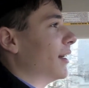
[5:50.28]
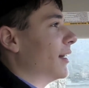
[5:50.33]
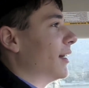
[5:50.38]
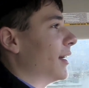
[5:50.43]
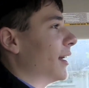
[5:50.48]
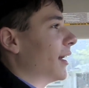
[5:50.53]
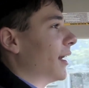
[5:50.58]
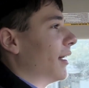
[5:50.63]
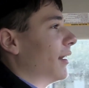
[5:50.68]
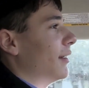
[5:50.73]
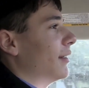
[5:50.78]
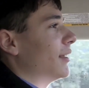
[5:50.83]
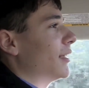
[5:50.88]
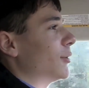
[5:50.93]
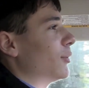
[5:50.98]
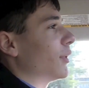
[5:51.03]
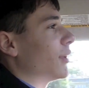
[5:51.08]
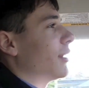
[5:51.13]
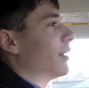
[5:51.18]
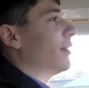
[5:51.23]
And
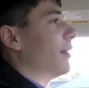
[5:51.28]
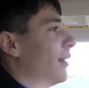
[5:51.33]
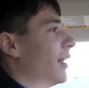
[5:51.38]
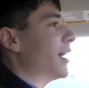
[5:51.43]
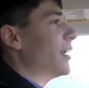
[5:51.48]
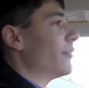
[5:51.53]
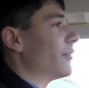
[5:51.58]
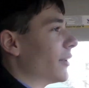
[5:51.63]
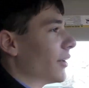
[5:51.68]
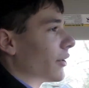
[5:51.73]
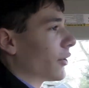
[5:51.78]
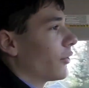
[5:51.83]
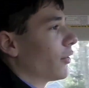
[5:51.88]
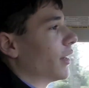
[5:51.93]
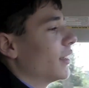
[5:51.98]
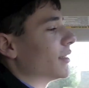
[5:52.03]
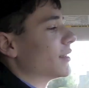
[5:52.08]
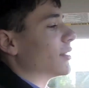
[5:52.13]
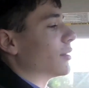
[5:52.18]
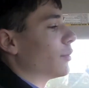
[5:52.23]
just with a lot of their
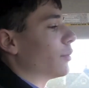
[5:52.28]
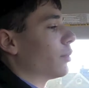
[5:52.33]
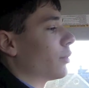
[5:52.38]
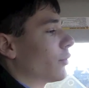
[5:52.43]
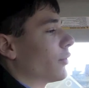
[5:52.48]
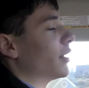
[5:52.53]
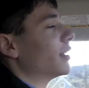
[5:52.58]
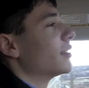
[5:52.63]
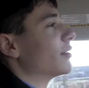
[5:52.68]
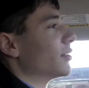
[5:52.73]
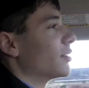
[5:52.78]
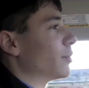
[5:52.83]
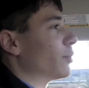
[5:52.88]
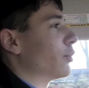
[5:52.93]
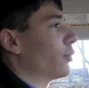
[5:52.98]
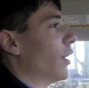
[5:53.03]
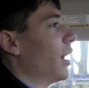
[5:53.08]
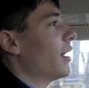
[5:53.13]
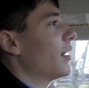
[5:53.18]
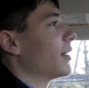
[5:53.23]
Chrysler's
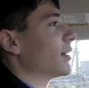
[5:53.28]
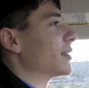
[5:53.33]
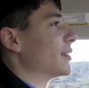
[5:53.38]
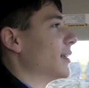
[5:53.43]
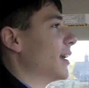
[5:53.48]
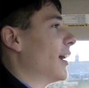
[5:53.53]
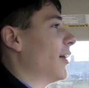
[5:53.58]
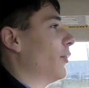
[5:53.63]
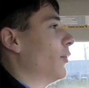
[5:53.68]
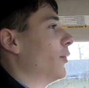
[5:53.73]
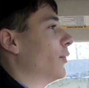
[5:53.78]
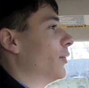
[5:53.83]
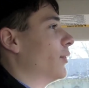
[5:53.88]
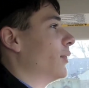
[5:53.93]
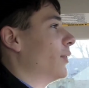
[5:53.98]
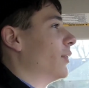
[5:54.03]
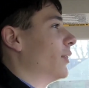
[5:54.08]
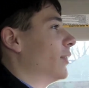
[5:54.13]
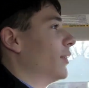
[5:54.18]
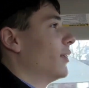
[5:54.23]
products now,
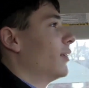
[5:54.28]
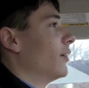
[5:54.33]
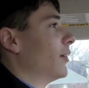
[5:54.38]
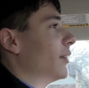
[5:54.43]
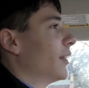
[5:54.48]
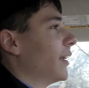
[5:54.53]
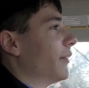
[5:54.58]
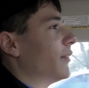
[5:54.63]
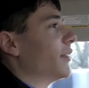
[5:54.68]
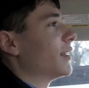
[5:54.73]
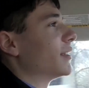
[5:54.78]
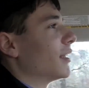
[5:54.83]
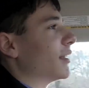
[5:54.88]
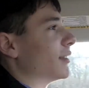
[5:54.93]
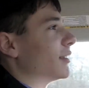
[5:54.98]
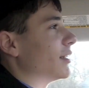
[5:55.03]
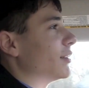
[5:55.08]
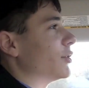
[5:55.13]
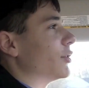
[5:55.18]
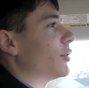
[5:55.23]
they've just
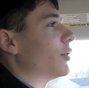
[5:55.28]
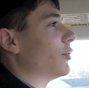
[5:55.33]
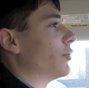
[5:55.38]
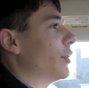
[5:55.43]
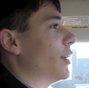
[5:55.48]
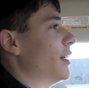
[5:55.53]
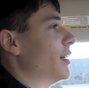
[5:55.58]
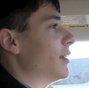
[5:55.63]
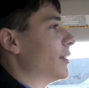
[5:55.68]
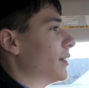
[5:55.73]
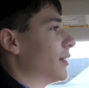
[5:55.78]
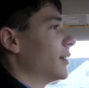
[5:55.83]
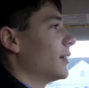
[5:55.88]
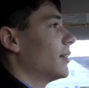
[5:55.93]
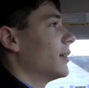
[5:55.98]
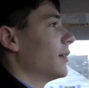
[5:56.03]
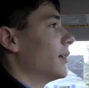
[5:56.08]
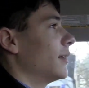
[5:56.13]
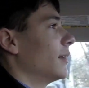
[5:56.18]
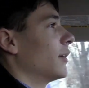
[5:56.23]
done such a great
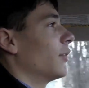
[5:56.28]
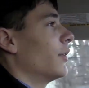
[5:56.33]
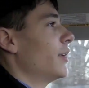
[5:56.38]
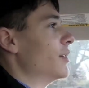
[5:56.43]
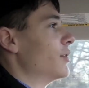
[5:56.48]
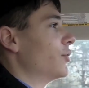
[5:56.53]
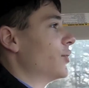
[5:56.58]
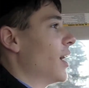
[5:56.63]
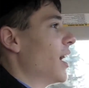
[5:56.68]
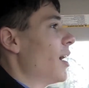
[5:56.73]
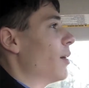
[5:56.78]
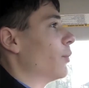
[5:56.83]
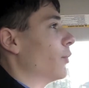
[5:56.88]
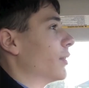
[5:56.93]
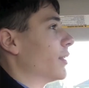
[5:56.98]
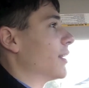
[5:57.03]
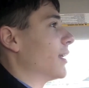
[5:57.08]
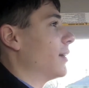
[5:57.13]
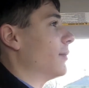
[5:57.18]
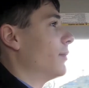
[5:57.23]
job
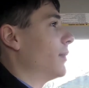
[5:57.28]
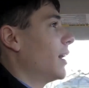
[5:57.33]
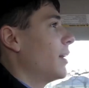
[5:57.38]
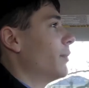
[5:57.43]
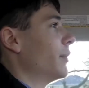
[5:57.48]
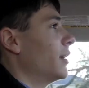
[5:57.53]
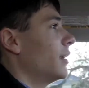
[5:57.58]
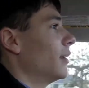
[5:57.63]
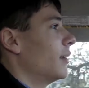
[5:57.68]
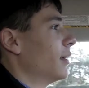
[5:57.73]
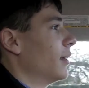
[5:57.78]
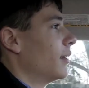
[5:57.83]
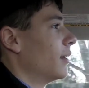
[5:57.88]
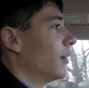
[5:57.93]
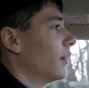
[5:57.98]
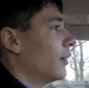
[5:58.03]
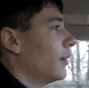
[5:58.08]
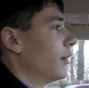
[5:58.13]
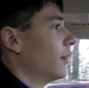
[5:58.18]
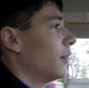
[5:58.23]
with them. I mean,
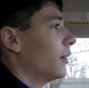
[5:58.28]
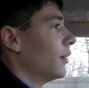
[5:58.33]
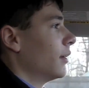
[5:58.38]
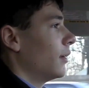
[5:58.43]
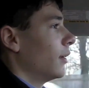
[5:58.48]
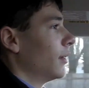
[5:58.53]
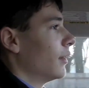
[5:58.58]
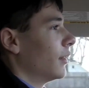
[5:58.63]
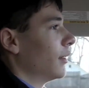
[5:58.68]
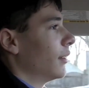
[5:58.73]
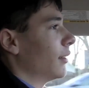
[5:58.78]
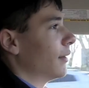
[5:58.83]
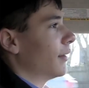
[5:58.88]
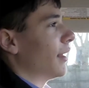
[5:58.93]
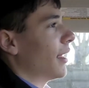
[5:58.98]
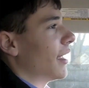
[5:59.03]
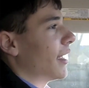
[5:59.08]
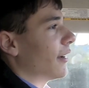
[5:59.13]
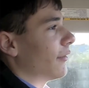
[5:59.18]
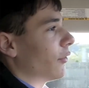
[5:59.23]

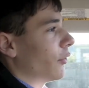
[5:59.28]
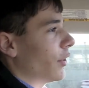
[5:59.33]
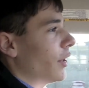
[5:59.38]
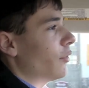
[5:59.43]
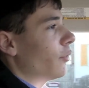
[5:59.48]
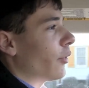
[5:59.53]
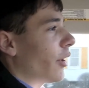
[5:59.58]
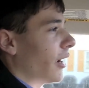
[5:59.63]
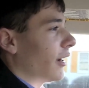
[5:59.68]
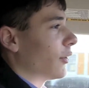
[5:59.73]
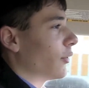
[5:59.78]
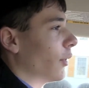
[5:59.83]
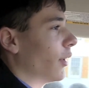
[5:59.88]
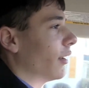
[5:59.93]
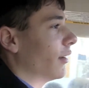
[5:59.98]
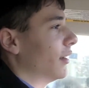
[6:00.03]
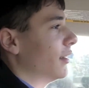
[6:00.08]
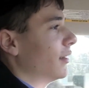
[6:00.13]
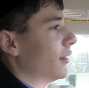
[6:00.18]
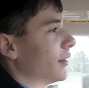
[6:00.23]
they have great ride
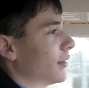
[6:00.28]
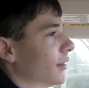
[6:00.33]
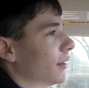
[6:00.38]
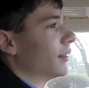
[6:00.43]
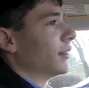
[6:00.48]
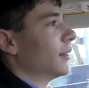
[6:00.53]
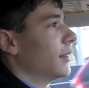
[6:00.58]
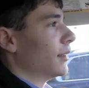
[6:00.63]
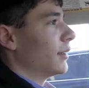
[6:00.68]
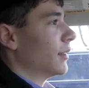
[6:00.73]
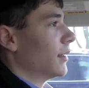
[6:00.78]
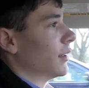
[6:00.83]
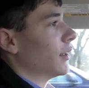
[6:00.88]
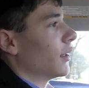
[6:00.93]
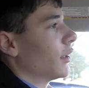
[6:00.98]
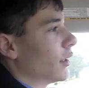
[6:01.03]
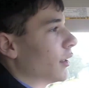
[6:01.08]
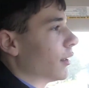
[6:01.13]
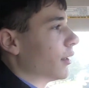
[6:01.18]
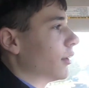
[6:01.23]
quality,
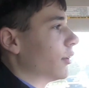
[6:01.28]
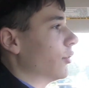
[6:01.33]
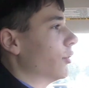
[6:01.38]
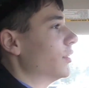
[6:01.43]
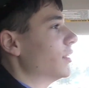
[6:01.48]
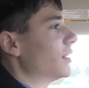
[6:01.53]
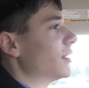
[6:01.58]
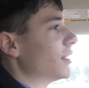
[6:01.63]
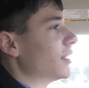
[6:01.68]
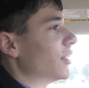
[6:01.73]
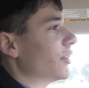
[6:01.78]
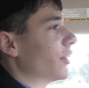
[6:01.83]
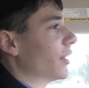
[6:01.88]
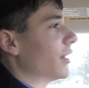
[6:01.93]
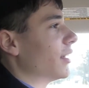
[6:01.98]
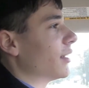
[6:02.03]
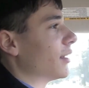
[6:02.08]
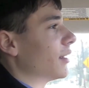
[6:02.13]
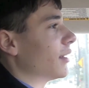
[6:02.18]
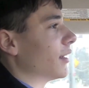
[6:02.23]
good
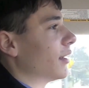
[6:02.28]
steering,